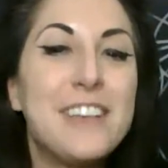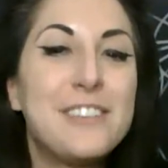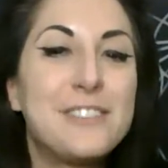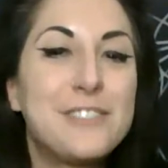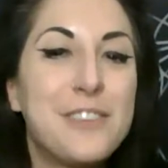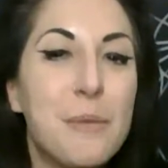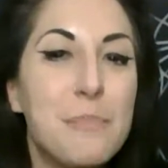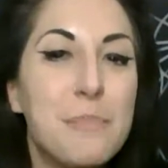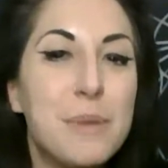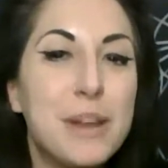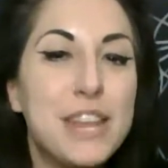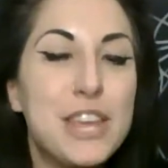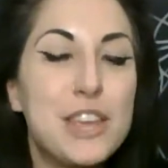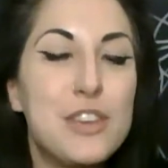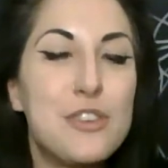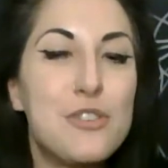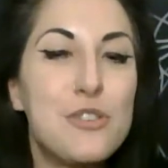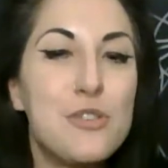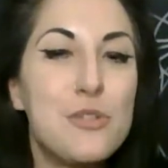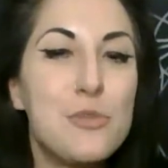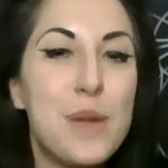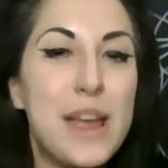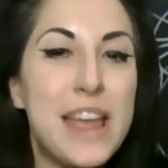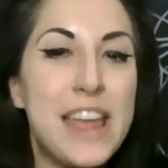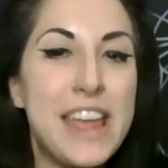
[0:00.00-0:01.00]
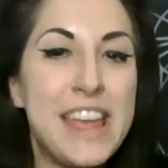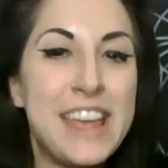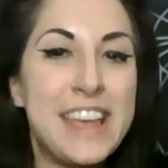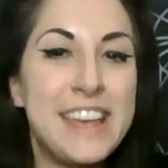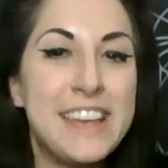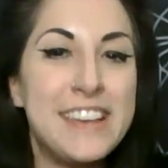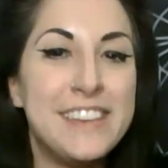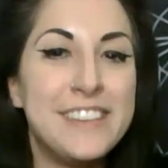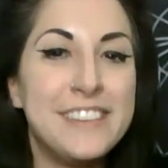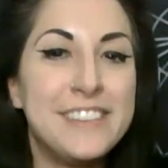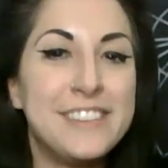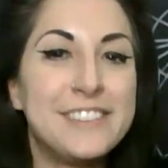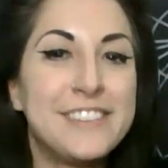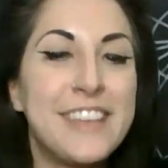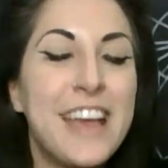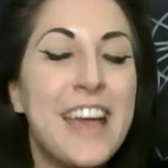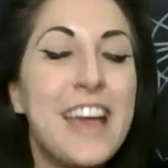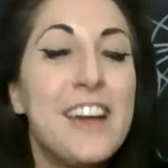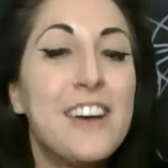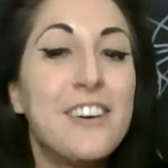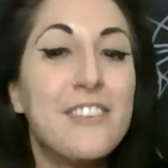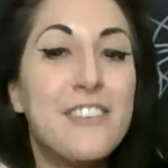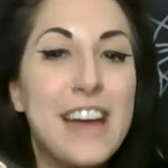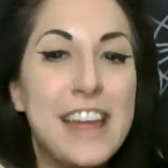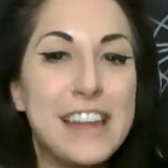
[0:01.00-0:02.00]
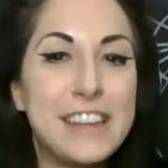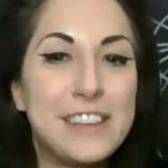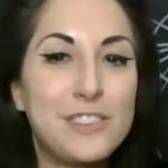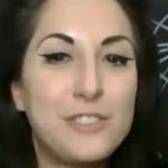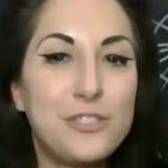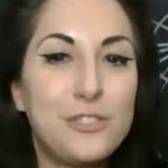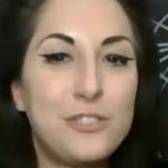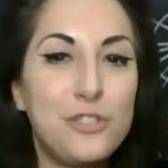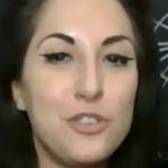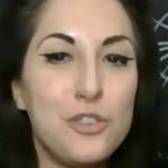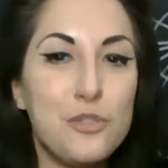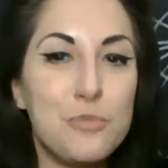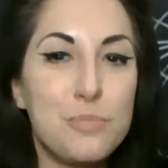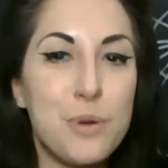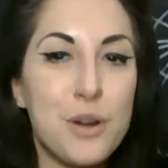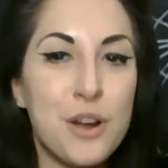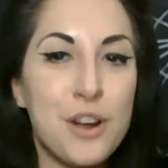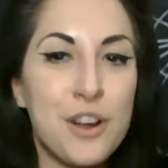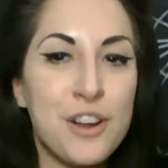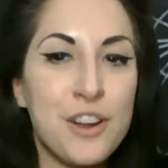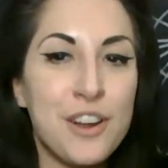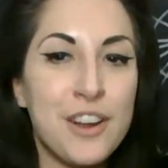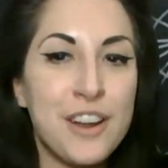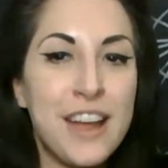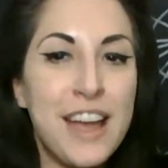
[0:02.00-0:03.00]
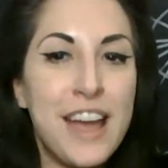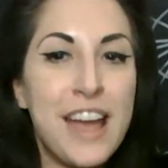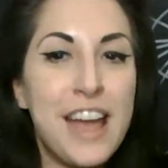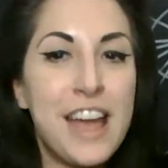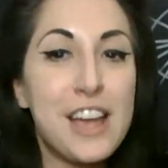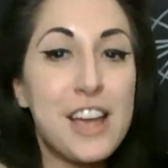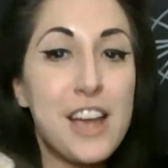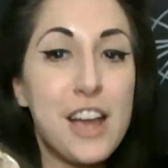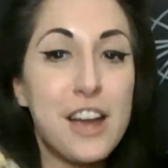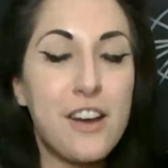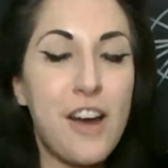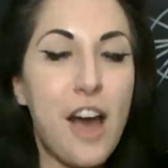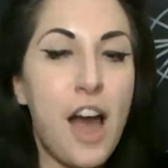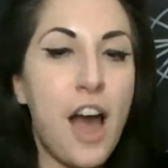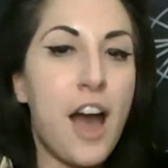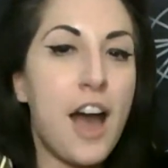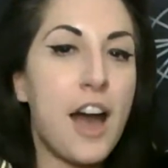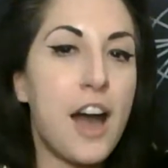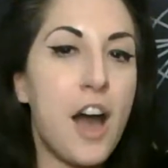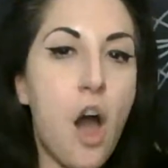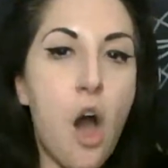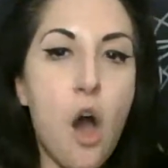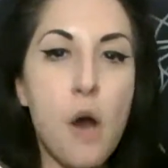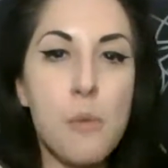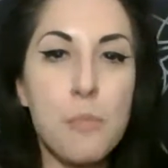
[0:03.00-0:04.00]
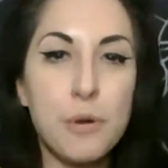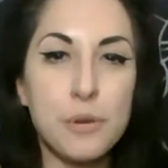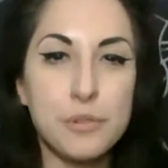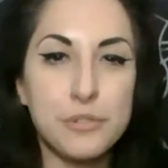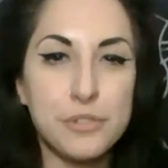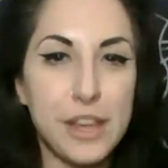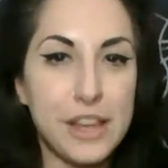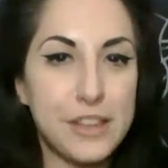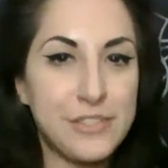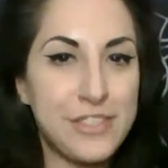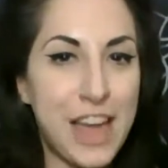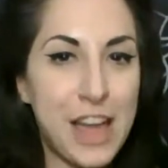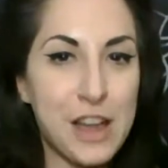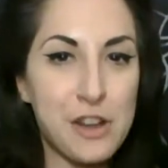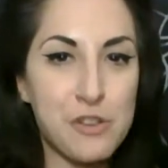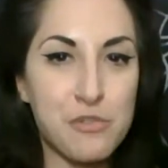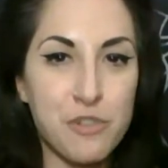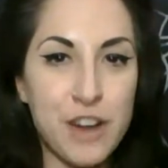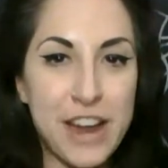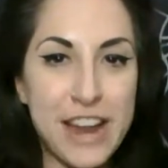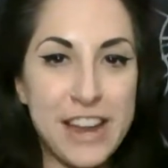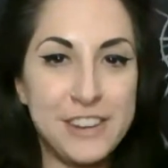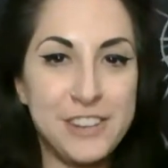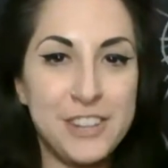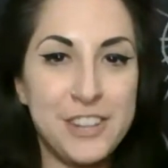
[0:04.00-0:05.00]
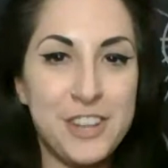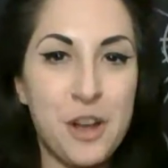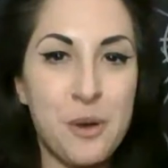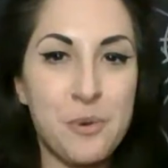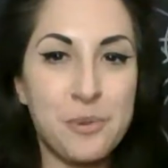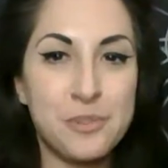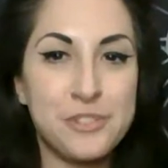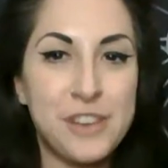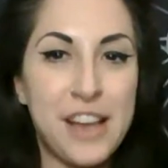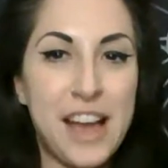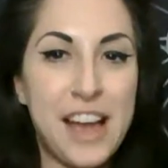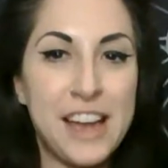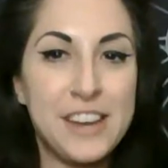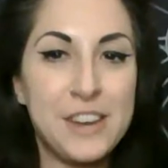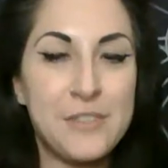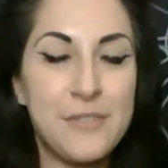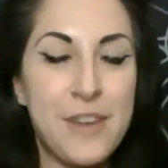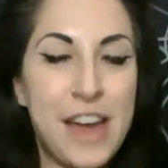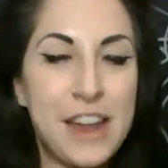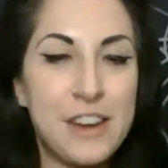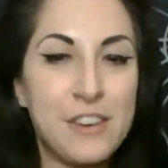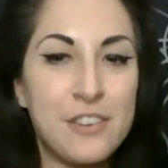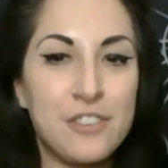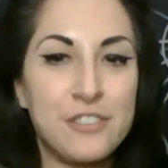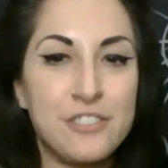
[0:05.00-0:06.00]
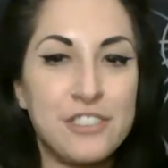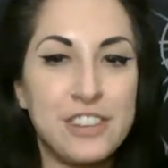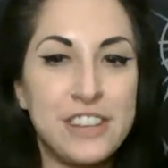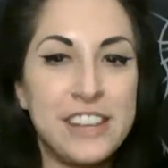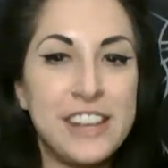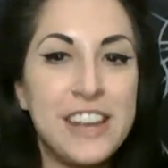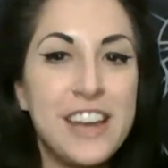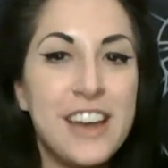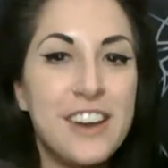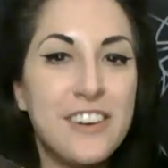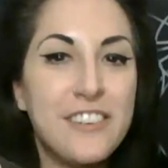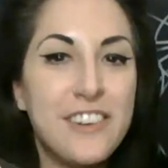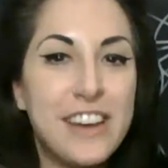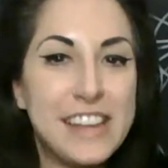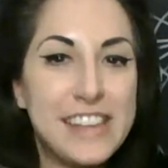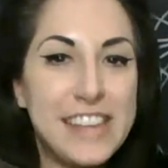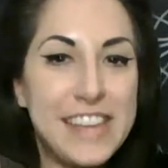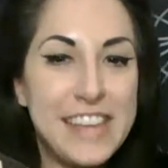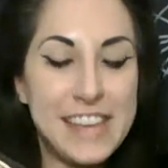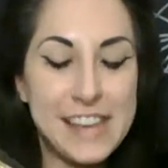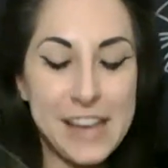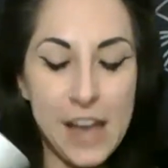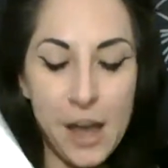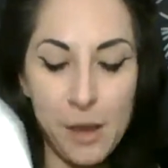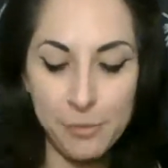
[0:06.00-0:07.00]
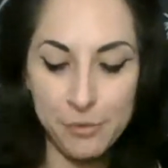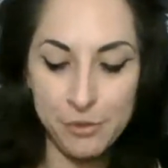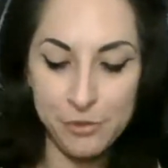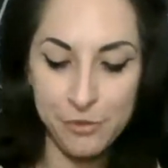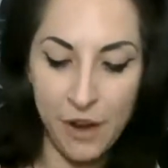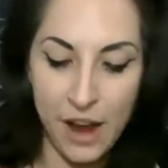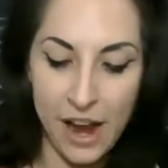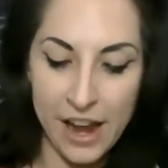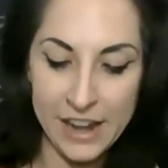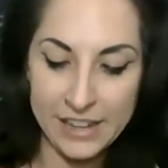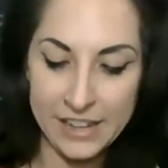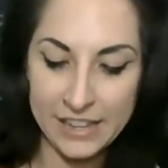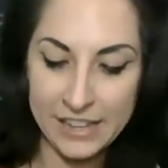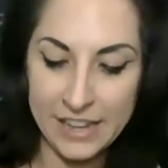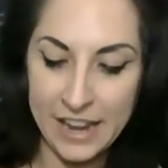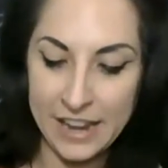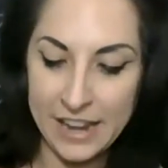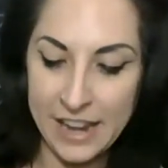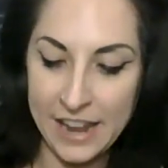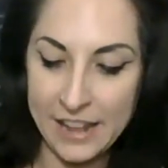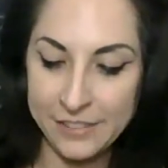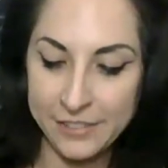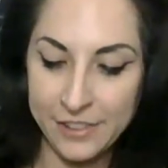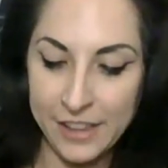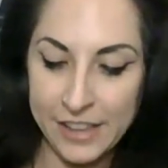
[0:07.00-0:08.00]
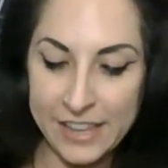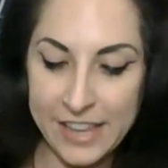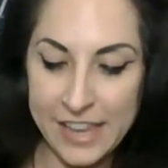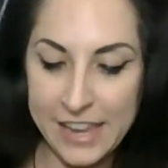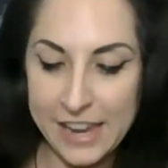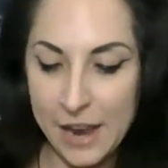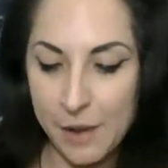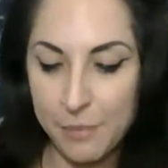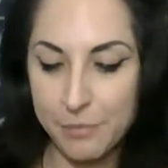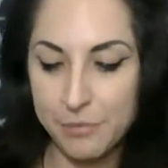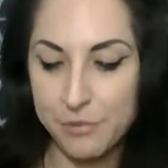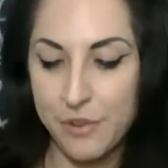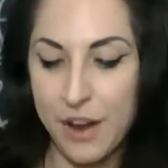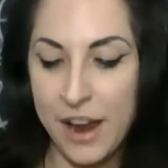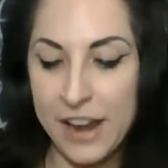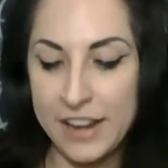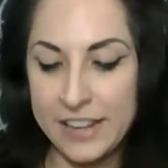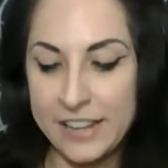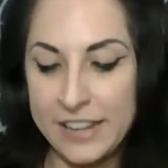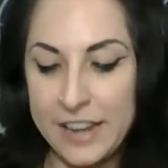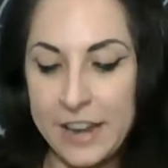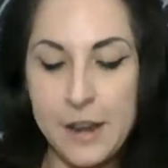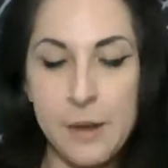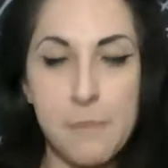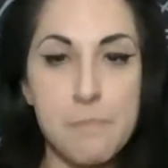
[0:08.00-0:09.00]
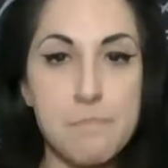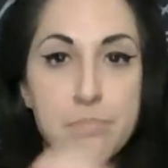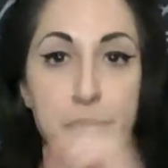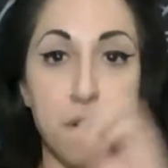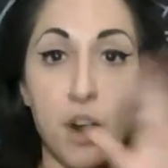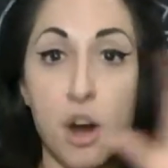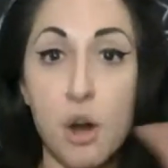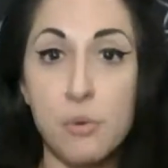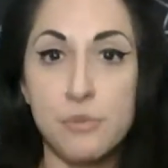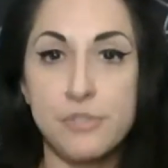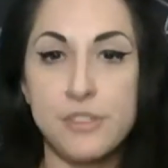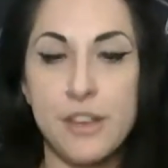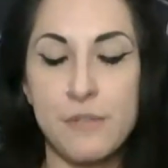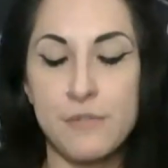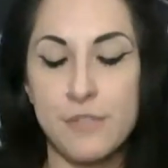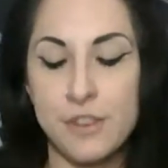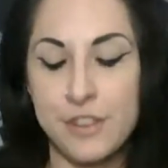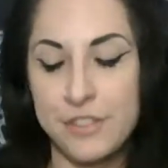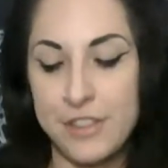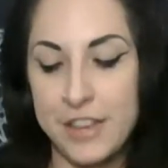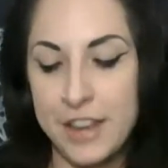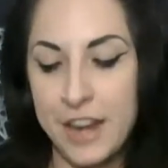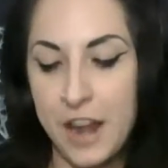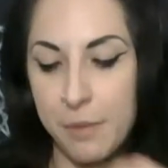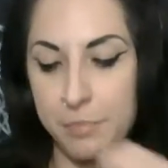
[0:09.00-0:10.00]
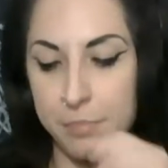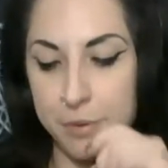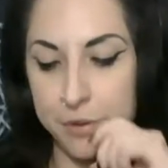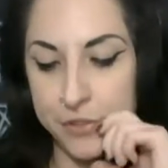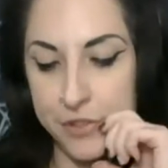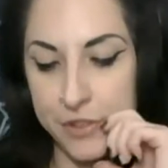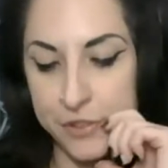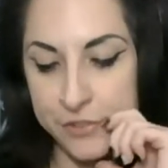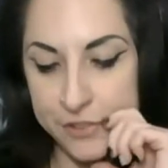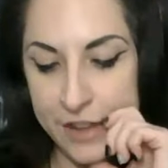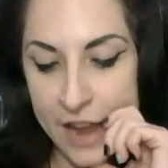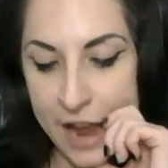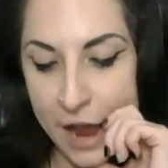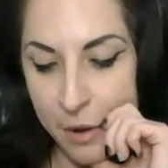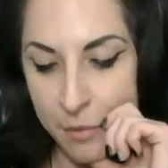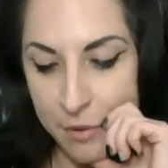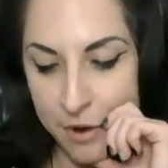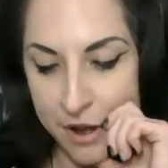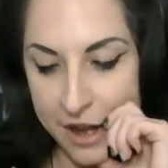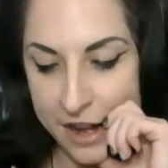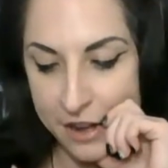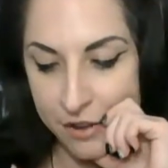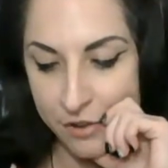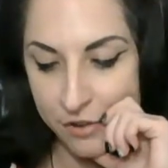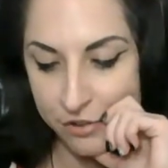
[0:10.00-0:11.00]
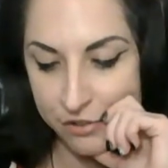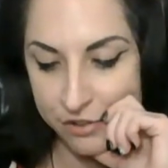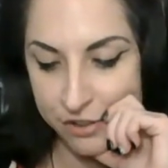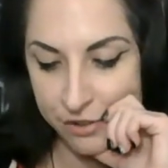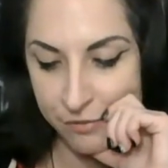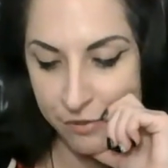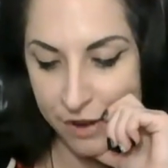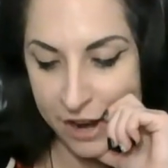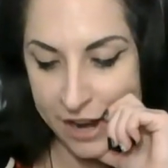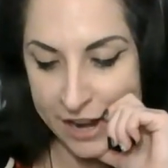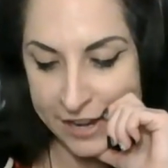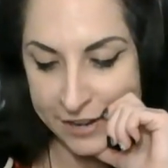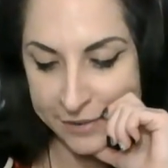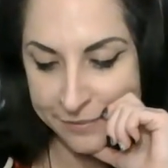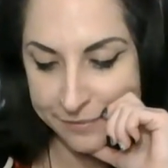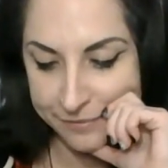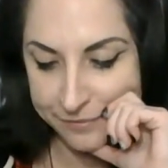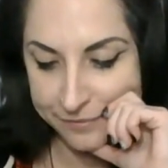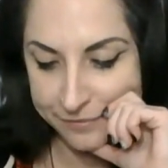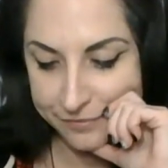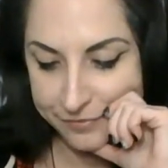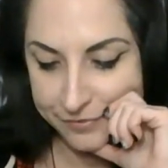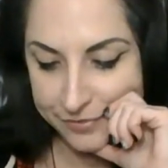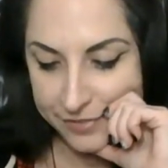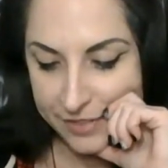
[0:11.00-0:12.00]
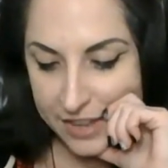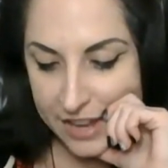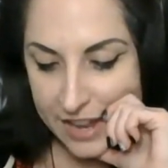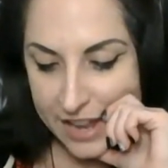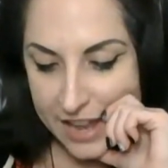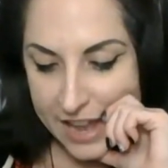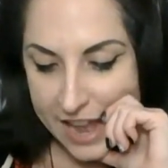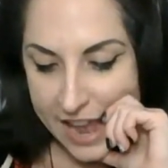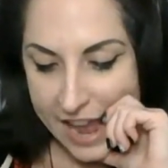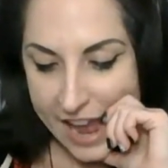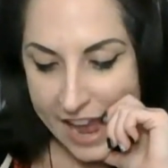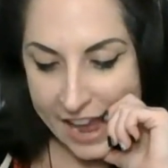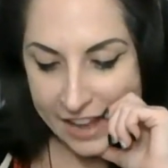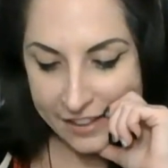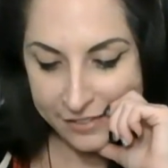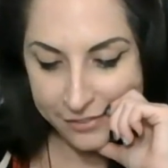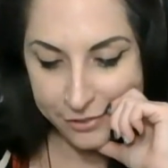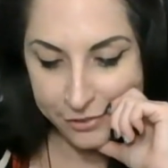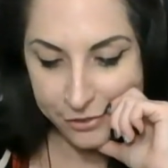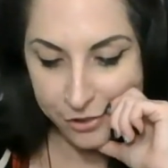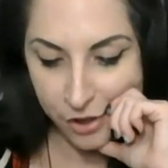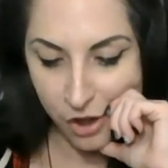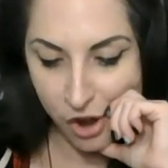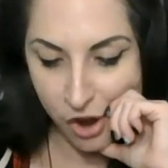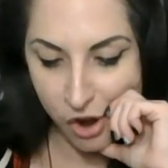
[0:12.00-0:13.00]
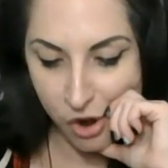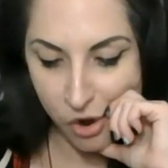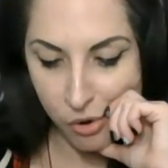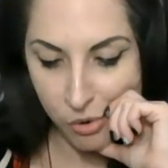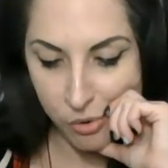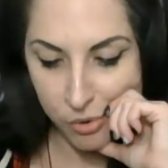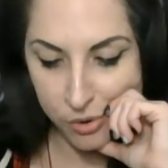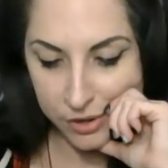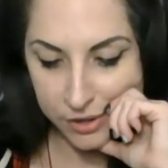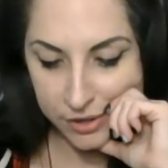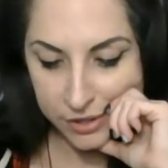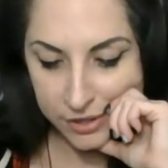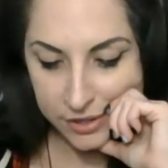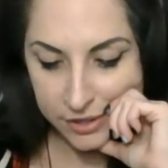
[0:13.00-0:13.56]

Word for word: somebody who is like super... Uh, almost like that grandiose kind of energy. Like he comes riding in. It's like he comes riding in and blows everything up with this tower energy, right? And so,